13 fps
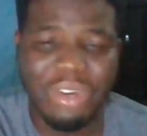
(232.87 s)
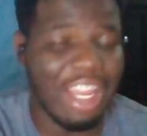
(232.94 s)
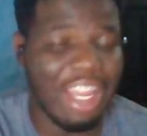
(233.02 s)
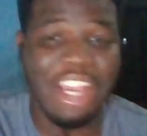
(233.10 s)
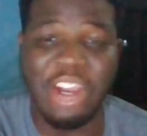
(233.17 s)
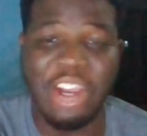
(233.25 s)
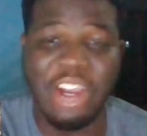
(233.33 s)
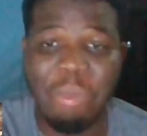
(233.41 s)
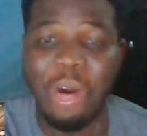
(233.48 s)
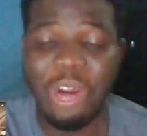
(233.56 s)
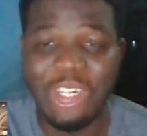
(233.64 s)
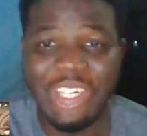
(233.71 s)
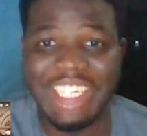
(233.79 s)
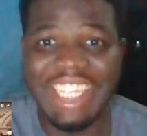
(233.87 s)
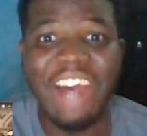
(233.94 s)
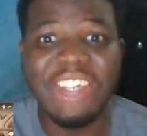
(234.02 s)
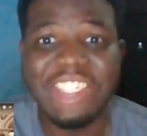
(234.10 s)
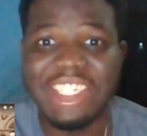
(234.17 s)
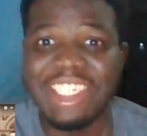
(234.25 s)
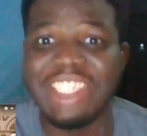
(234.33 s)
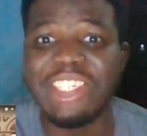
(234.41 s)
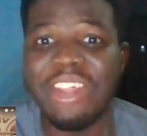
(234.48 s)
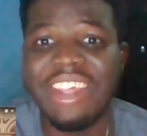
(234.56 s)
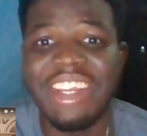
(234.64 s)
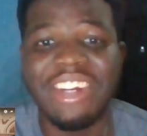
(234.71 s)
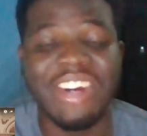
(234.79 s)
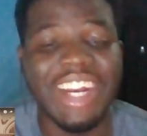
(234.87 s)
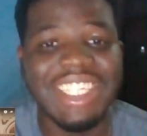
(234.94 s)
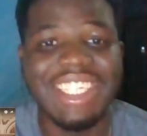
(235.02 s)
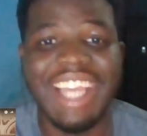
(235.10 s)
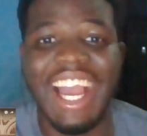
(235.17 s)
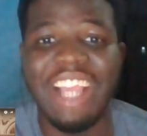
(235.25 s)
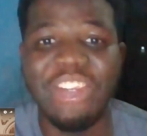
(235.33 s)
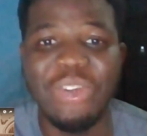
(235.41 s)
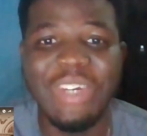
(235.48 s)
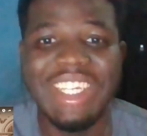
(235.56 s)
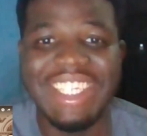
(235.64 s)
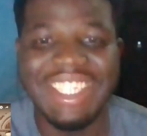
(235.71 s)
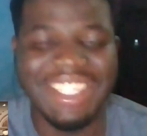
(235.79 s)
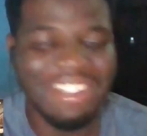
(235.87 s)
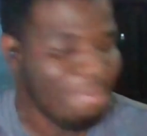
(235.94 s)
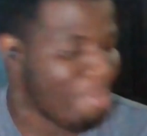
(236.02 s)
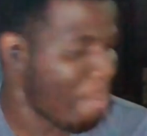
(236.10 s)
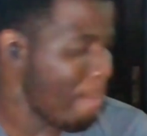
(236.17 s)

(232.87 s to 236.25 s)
A couple hundred thousand is nothing crazy. Are you in?